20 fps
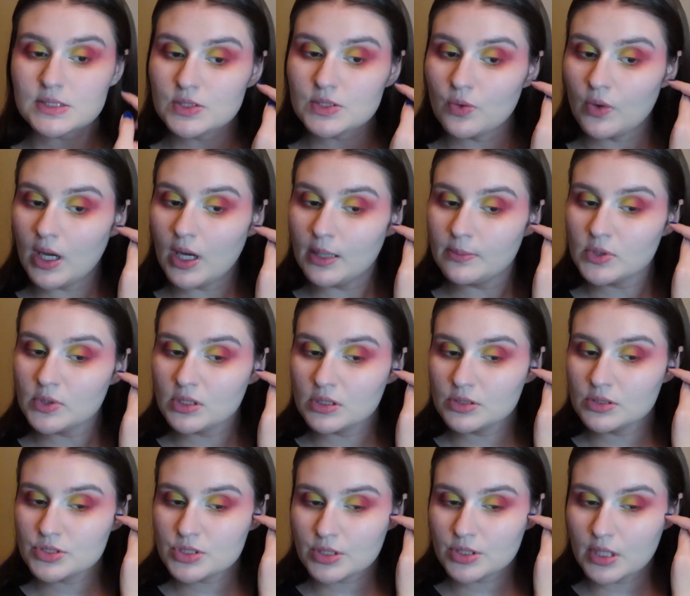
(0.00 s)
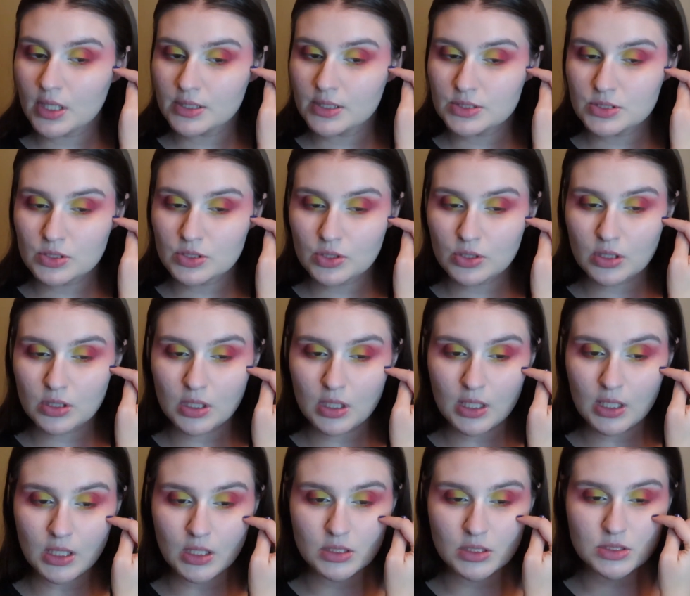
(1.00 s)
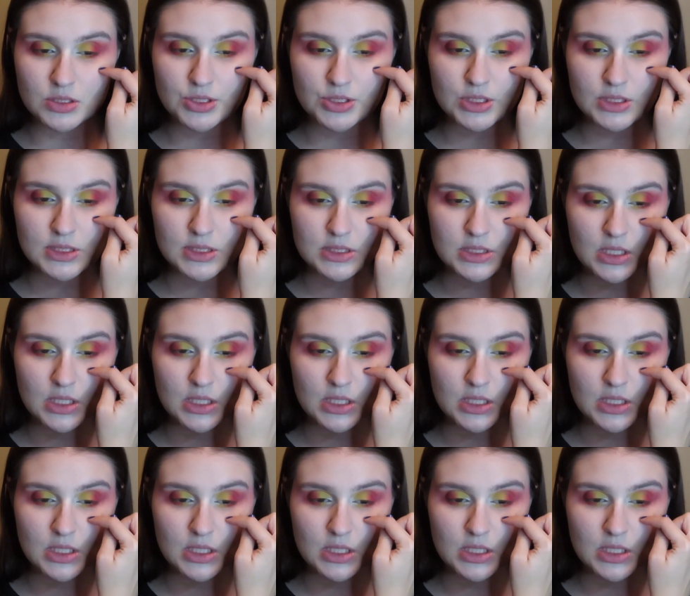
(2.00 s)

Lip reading: So I'm gonna try to create just